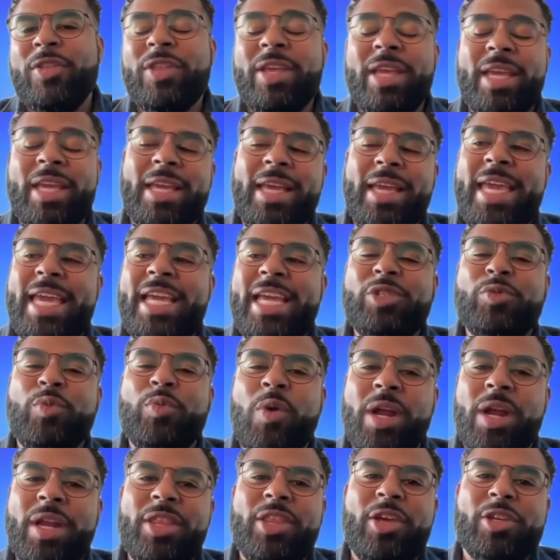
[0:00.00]
he's
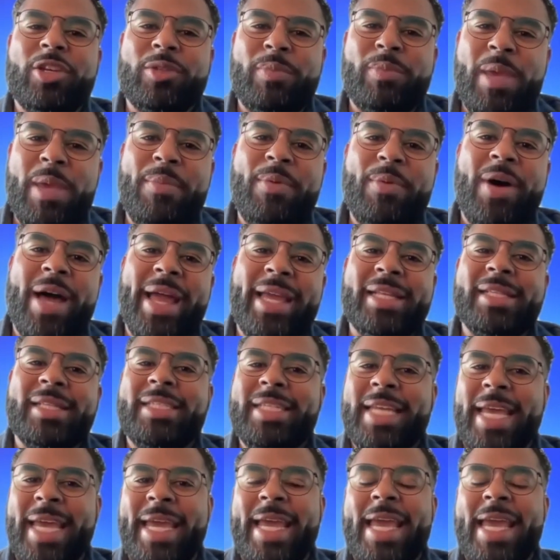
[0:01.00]
one of those people I can
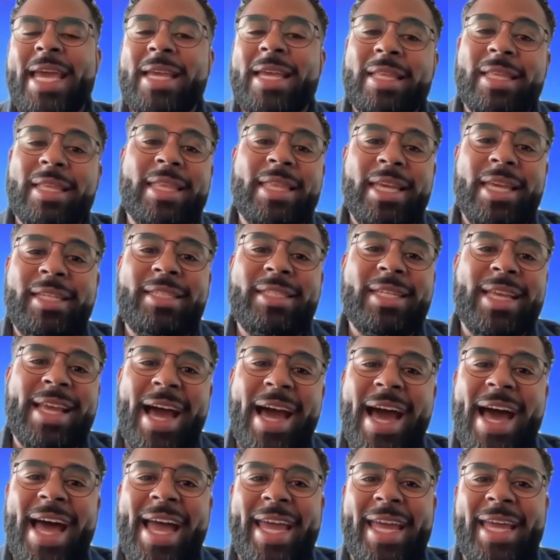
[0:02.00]
say, this
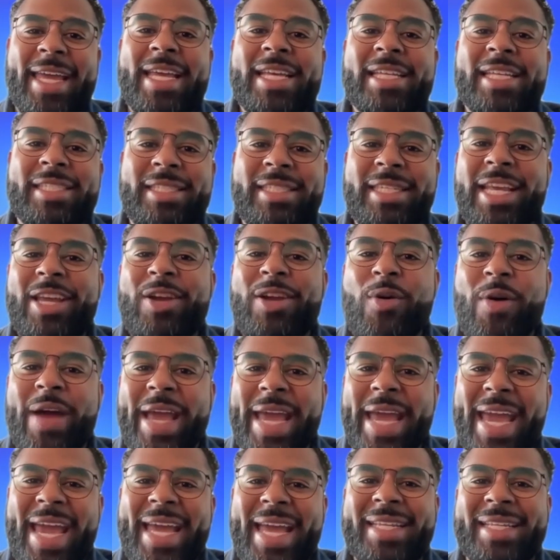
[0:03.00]
guy
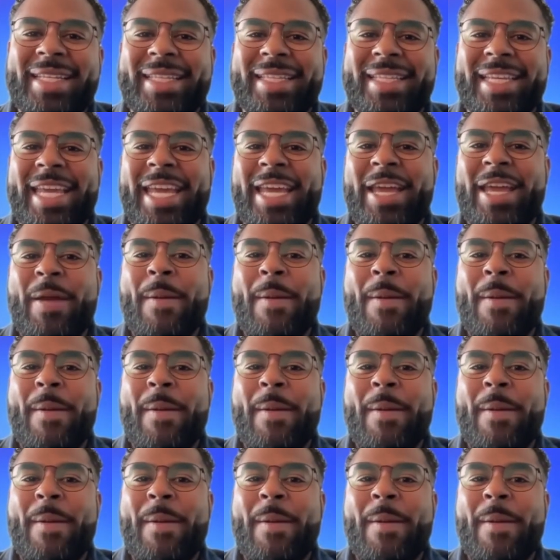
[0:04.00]
single-handedly